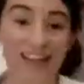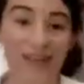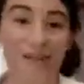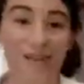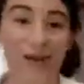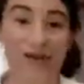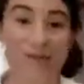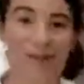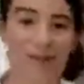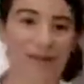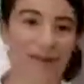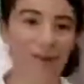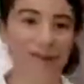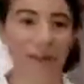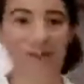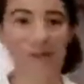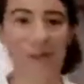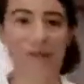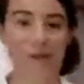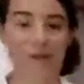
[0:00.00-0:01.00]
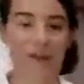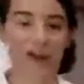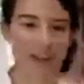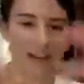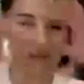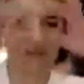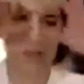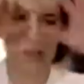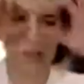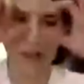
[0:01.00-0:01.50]
My sister loves to put on
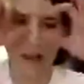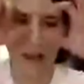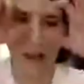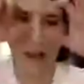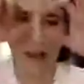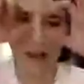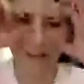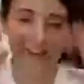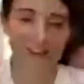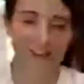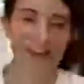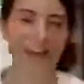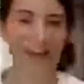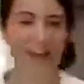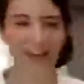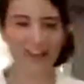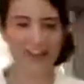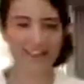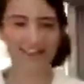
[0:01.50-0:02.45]
swimming goggles, and